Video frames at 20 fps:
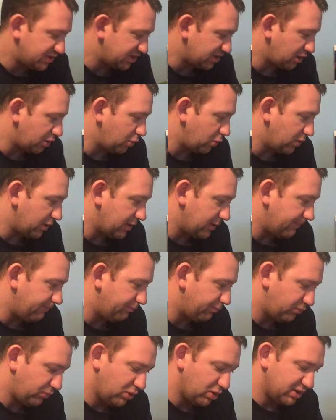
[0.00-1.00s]
So
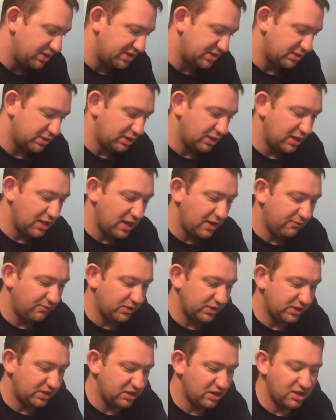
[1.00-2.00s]
nice
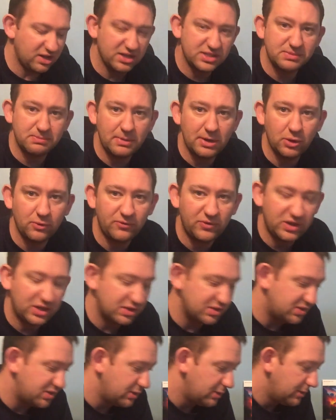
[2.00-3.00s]
lovely cast metal
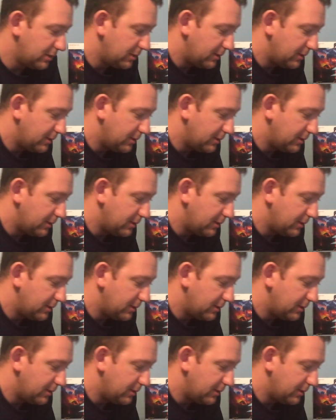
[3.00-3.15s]
figures,